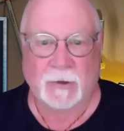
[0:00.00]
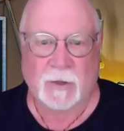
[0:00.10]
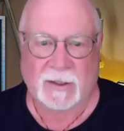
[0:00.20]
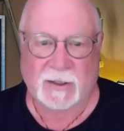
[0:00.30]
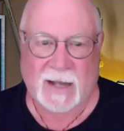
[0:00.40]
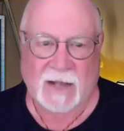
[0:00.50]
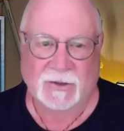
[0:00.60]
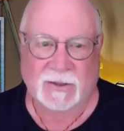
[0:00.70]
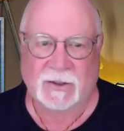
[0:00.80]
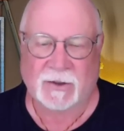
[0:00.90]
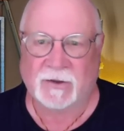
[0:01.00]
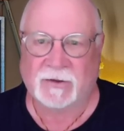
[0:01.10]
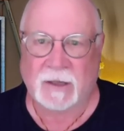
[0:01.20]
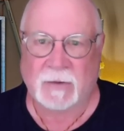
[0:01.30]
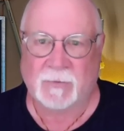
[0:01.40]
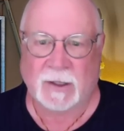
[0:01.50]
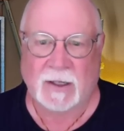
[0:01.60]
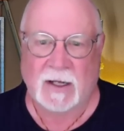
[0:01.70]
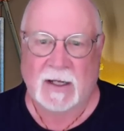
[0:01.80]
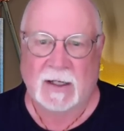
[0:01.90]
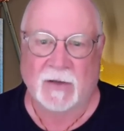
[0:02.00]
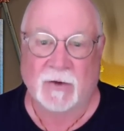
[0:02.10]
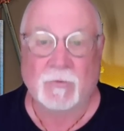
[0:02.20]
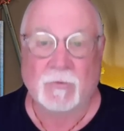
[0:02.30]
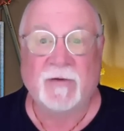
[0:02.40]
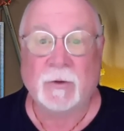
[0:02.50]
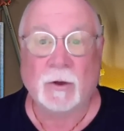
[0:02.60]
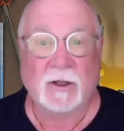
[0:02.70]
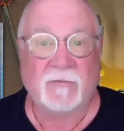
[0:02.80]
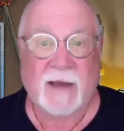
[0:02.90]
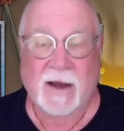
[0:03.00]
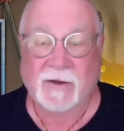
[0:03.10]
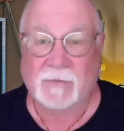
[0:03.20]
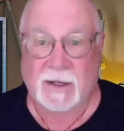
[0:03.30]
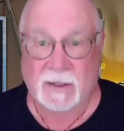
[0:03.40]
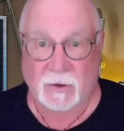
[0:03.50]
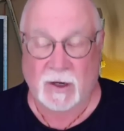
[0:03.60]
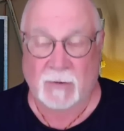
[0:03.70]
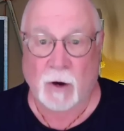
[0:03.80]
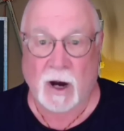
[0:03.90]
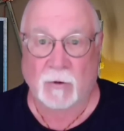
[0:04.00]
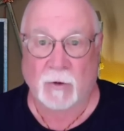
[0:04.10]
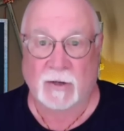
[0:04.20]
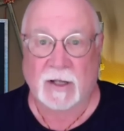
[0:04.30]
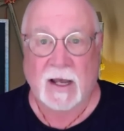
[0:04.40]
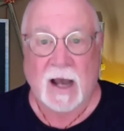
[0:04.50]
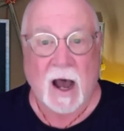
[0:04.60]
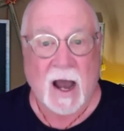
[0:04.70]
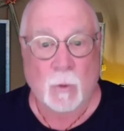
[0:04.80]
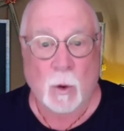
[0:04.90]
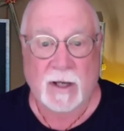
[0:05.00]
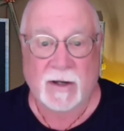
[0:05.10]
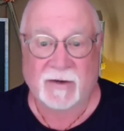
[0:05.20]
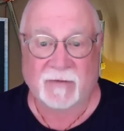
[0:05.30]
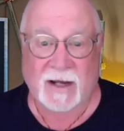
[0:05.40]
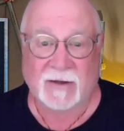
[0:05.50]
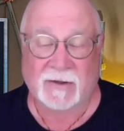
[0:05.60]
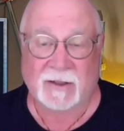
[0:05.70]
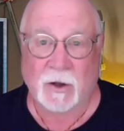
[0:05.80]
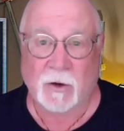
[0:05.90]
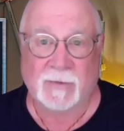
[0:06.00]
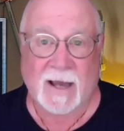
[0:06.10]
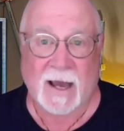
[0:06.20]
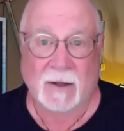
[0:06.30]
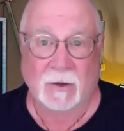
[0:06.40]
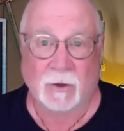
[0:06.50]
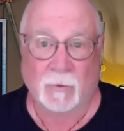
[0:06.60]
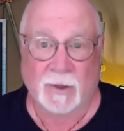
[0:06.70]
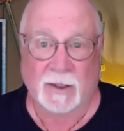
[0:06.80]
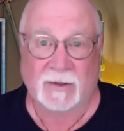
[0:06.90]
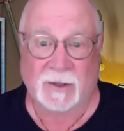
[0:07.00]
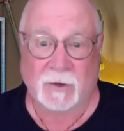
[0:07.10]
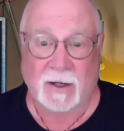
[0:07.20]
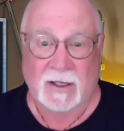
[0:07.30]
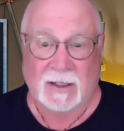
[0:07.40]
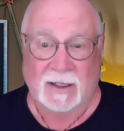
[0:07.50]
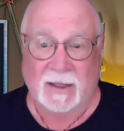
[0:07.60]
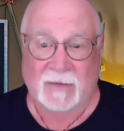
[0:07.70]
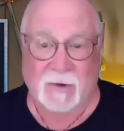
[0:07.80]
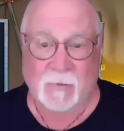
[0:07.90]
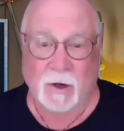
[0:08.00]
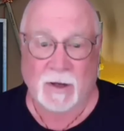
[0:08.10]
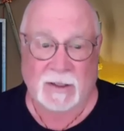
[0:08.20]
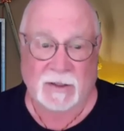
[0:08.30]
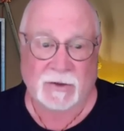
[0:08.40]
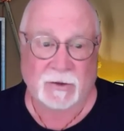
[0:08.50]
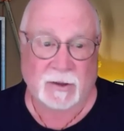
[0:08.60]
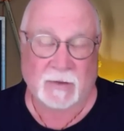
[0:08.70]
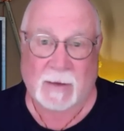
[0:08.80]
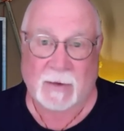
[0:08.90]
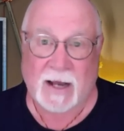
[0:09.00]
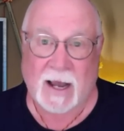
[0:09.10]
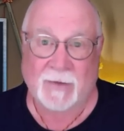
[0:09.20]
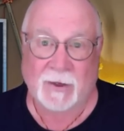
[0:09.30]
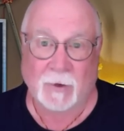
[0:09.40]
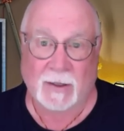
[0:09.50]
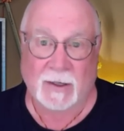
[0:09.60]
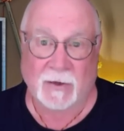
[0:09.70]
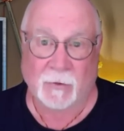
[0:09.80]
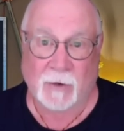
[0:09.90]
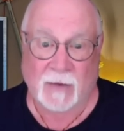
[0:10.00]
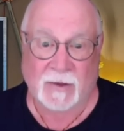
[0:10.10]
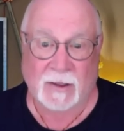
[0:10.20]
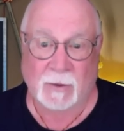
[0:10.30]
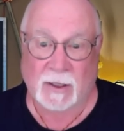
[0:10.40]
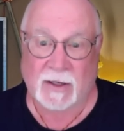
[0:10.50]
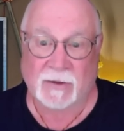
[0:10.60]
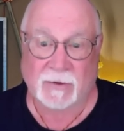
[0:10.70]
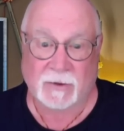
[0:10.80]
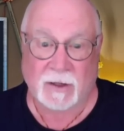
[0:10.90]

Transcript: week, that they actually get to the summit. But they're moving really fast and making great progress. High winds have kind of slowed them down a little bit. So that's been one of the issues that's been happening right now throughout the Himalayas, is